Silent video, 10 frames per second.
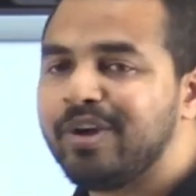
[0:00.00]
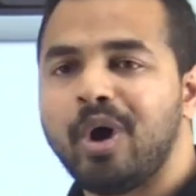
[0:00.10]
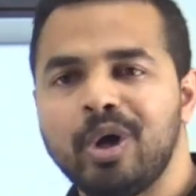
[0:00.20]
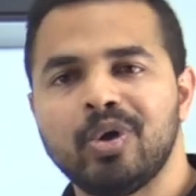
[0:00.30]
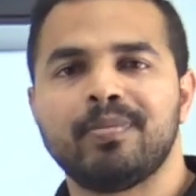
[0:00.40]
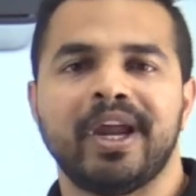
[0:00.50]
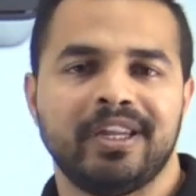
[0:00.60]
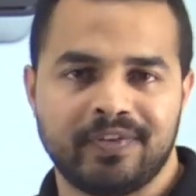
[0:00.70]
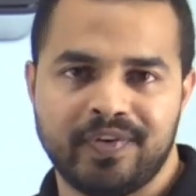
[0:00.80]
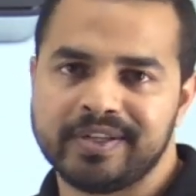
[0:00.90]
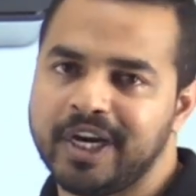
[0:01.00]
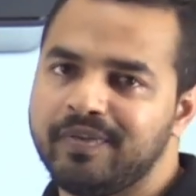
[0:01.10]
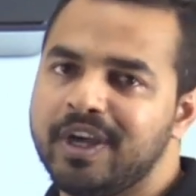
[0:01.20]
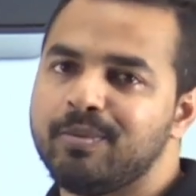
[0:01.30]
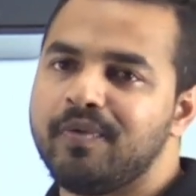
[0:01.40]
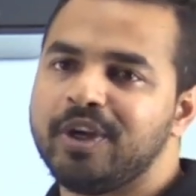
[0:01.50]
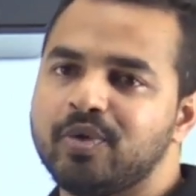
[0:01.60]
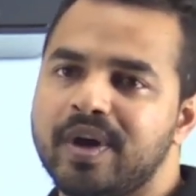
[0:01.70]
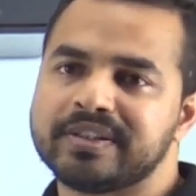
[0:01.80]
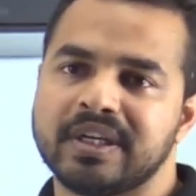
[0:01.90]
We all know, my dear friends, that we are moving
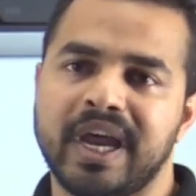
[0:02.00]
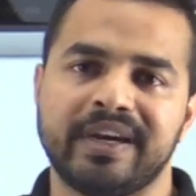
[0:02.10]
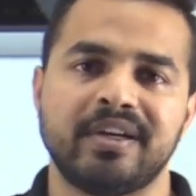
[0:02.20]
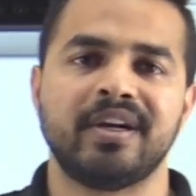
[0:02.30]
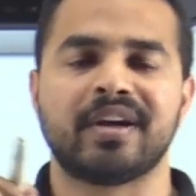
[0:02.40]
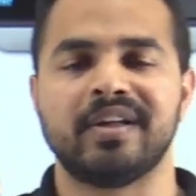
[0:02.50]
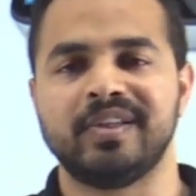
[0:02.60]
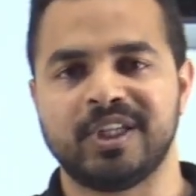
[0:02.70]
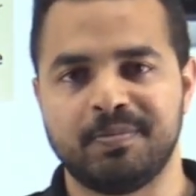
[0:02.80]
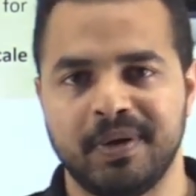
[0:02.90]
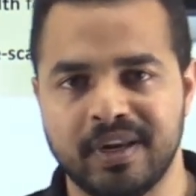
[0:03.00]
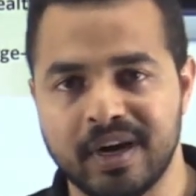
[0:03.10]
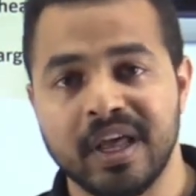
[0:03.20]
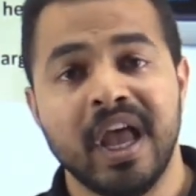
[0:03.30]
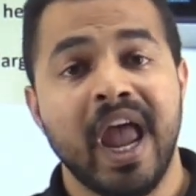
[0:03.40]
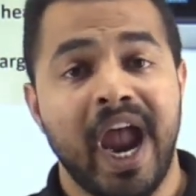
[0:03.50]
towards the energy transition period,